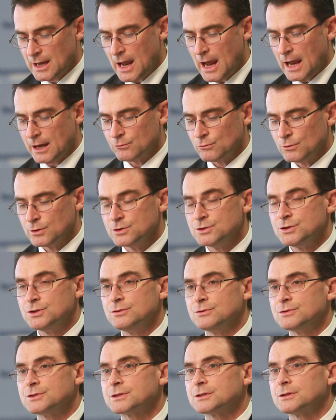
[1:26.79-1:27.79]
and
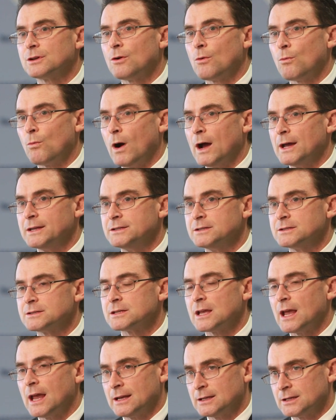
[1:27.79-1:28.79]
reduce
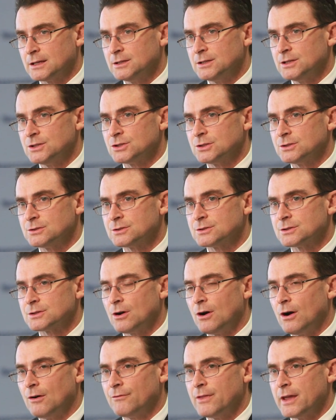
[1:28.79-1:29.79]
wages and conditions
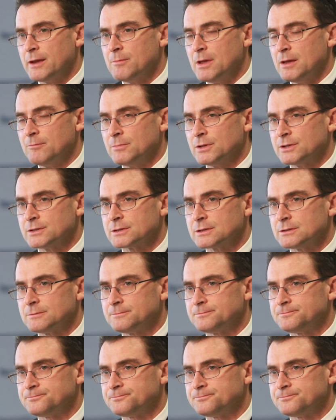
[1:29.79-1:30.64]
of their members.